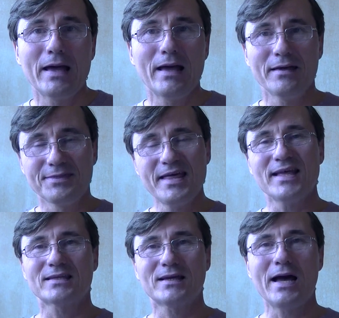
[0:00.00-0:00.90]

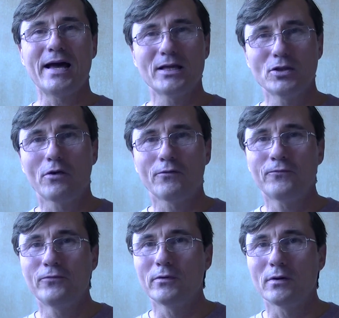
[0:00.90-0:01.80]
that kind of
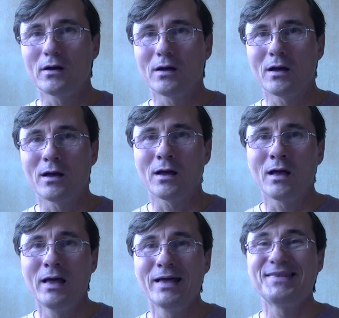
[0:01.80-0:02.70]

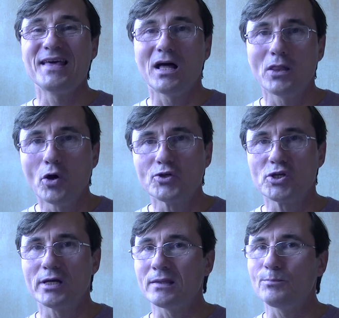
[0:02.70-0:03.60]

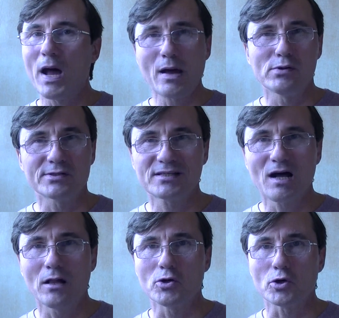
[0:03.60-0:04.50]
theologian, Bible
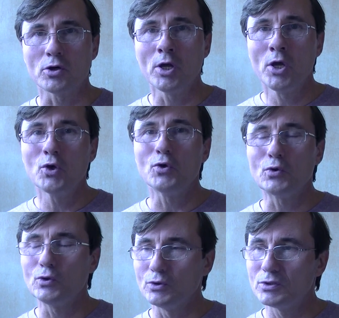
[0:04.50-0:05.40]
scholar who
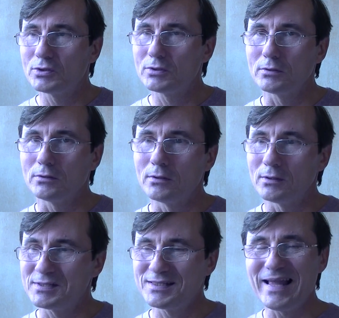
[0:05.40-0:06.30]
could
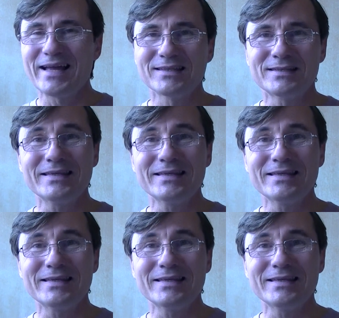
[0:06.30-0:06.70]
stand